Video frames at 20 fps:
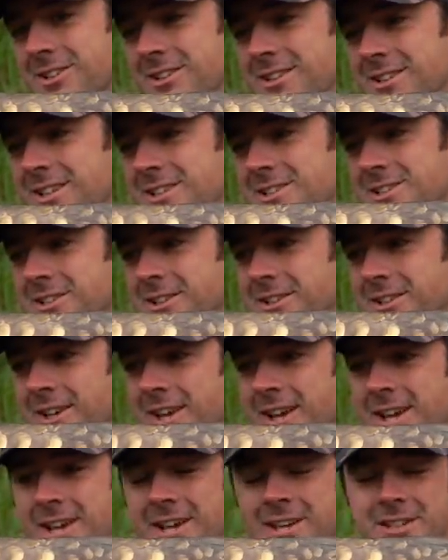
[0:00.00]
condition,
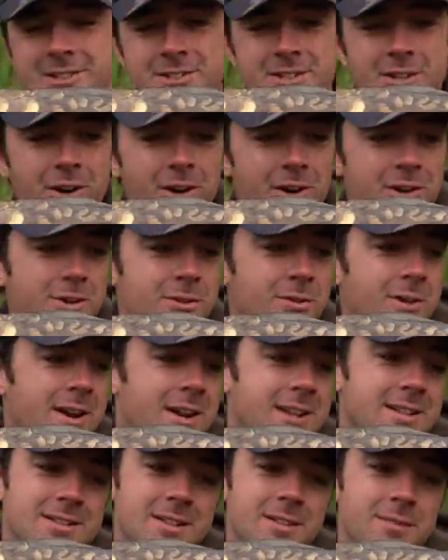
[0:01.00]
it's got a
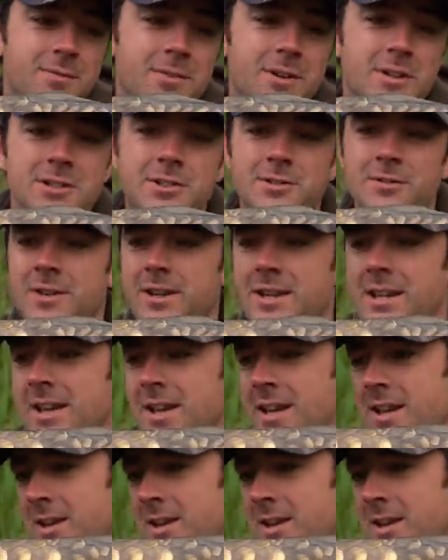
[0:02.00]
credit to the fishery,